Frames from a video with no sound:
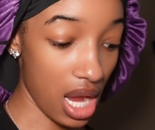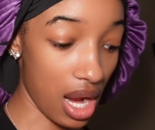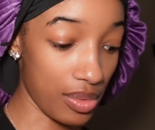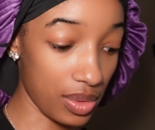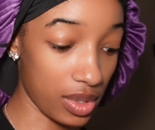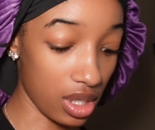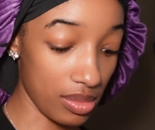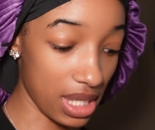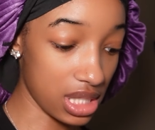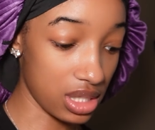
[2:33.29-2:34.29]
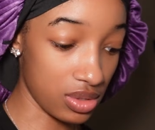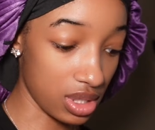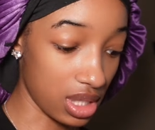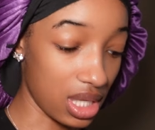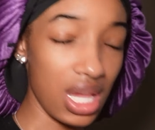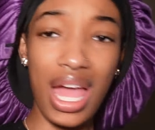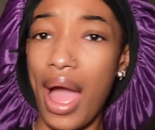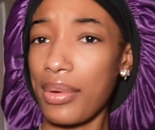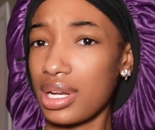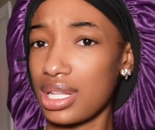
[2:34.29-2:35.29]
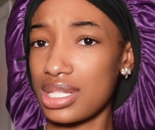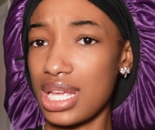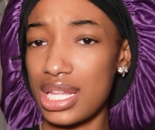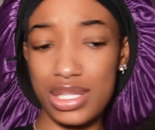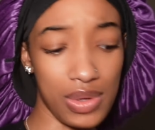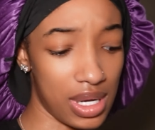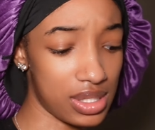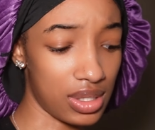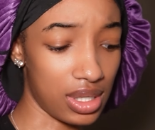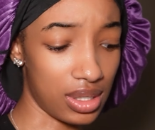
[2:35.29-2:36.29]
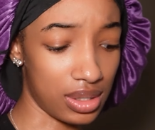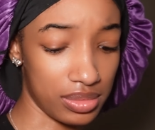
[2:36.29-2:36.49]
I really want to go back to using that. I want another tattoo also, y'all.